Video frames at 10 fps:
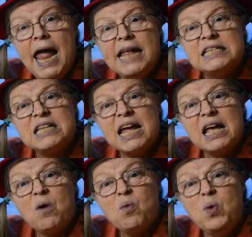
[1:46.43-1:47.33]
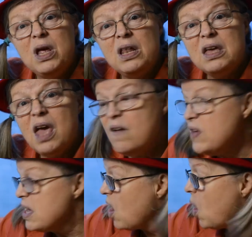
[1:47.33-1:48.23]
It's like a really
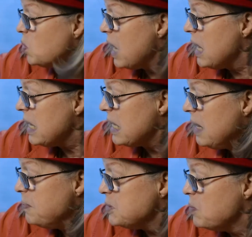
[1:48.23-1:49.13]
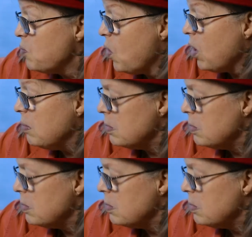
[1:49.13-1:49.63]
heavy coat, and it keeps him warm.